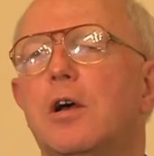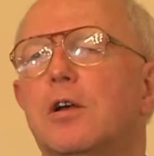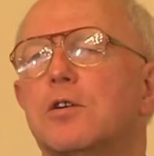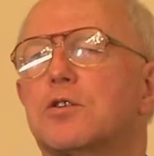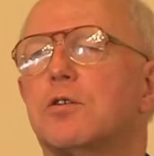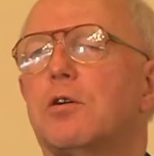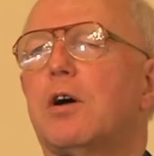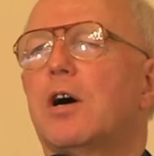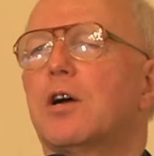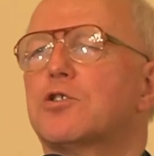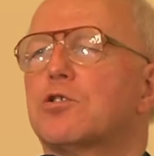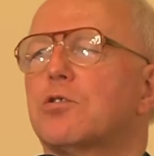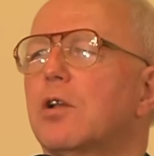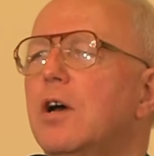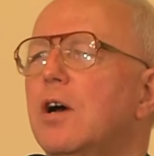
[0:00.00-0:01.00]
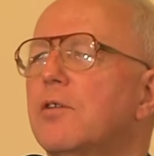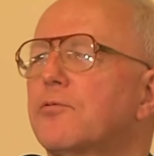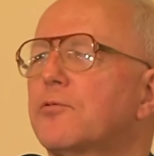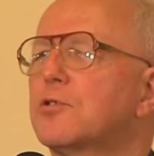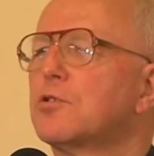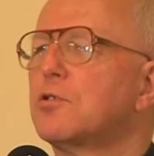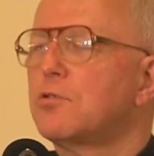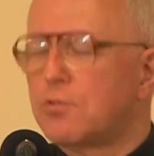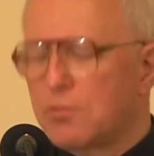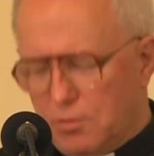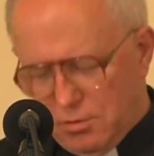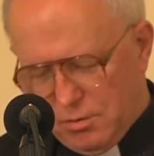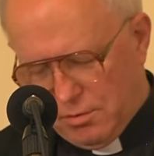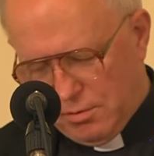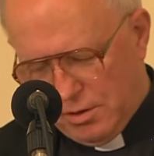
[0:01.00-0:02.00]
so I shall have to
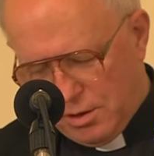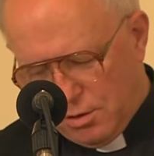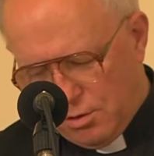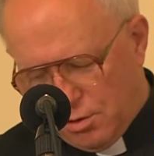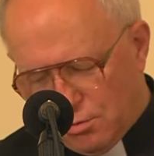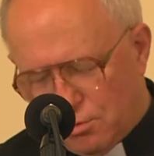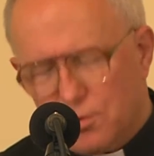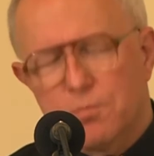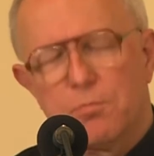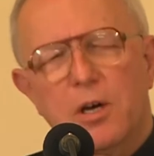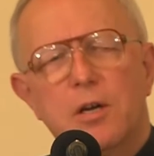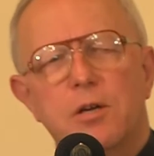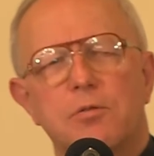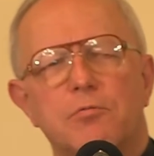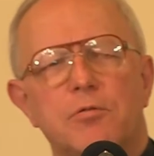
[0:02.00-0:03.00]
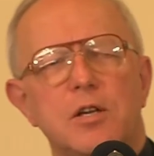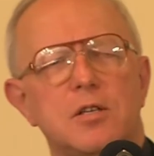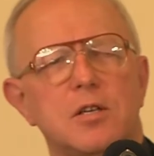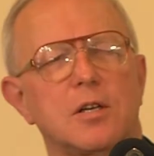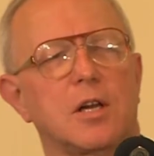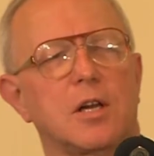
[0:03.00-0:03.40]
use my reading